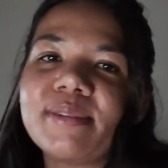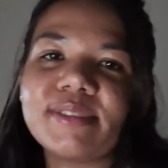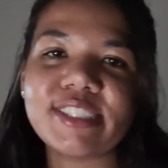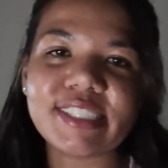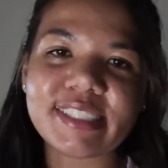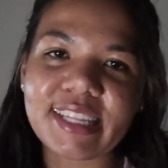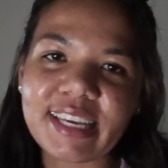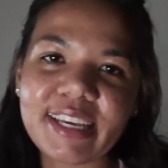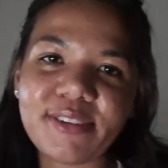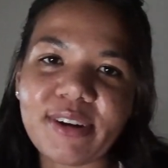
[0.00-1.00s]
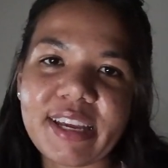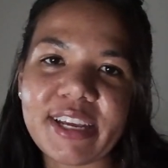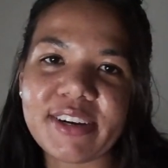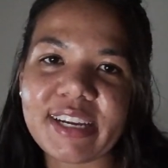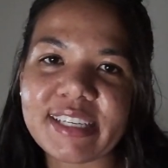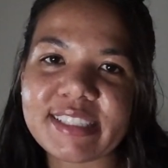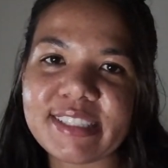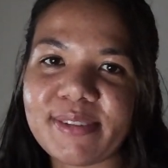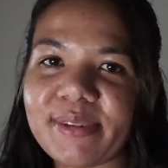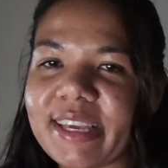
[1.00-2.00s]
She's laying right here next
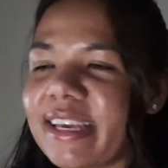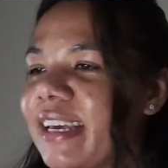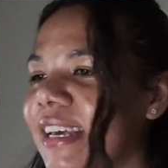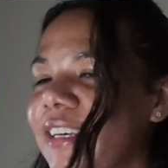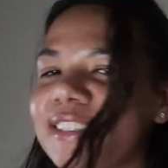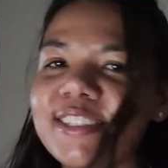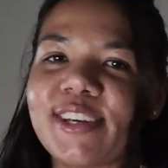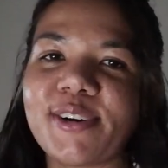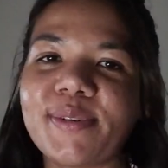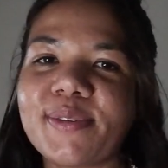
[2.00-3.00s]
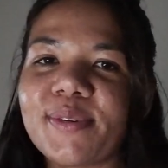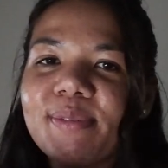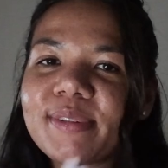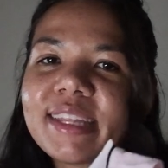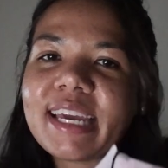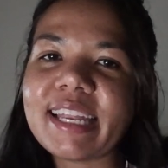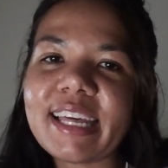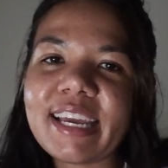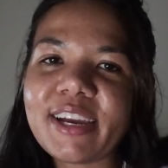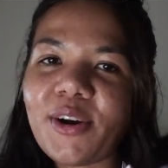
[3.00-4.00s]
to me, so normally I
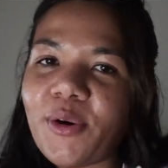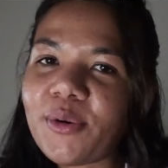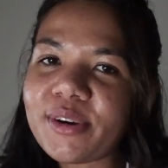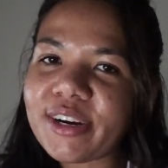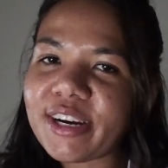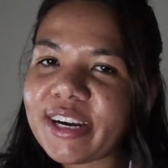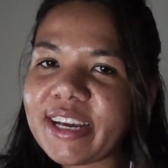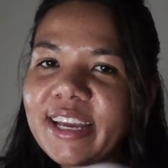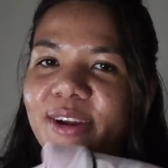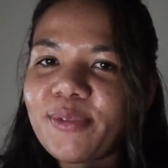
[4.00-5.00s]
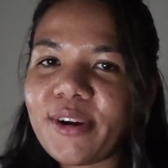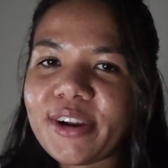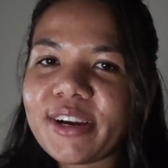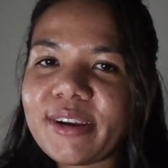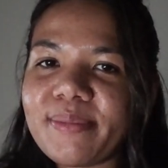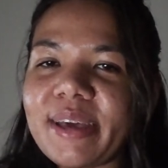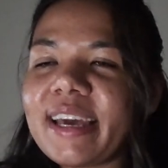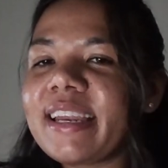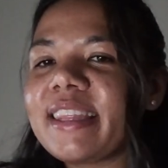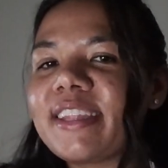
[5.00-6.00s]
like hold her and rock her to
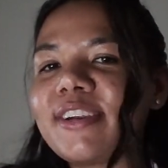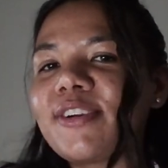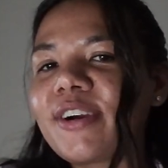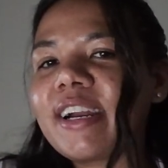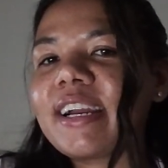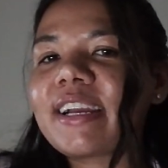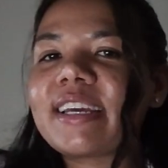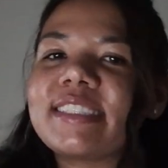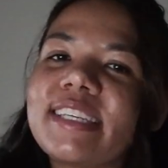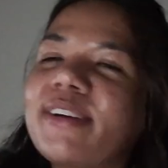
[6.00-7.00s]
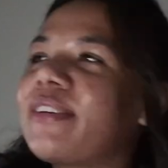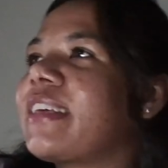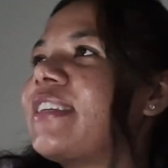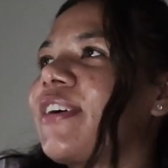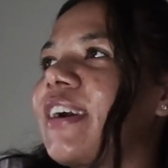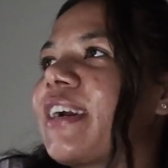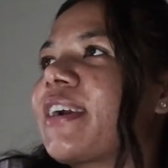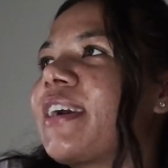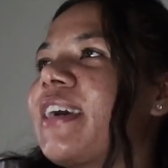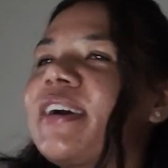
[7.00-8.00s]
bed in the dark. It's not really
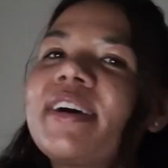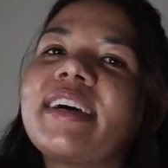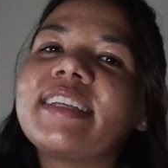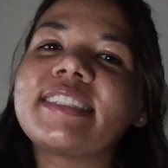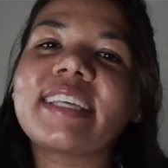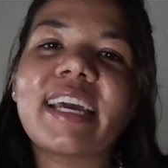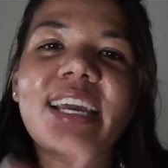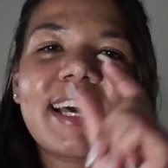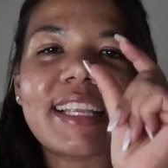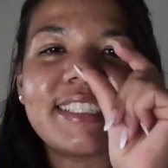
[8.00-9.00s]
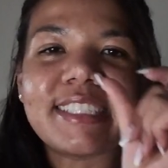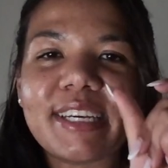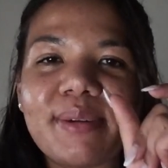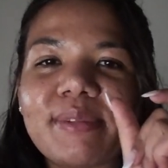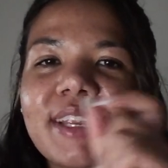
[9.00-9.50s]
dark, it's like dimmed